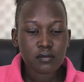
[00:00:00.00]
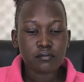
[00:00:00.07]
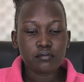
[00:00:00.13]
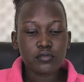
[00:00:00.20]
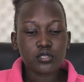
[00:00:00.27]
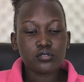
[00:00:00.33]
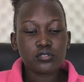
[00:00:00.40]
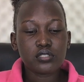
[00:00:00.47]

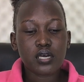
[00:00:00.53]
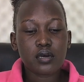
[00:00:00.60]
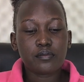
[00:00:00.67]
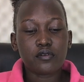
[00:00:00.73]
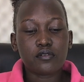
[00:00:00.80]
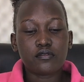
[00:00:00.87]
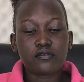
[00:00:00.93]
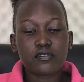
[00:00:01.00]
Build-up
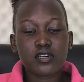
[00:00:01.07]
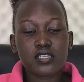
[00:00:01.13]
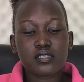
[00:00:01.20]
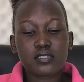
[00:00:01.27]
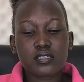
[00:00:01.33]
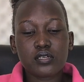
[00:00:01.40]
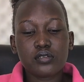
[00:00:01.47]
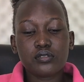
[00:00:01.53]
of white
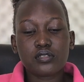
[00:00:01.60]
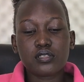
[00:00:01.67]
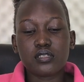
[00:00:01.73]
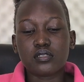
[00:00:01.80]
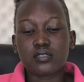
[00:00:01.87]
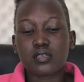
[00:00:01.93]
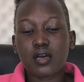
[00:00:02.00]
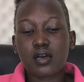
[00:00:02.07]
cells
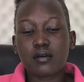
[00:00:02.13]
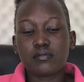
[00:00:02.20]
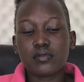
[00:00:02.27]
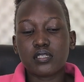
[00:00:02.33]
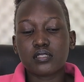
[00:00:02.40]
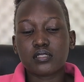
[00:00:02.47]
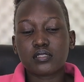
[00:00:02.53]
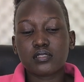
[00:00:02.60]
is
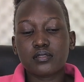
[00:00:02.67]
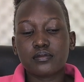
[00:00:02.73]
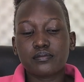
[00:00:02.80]
harmless.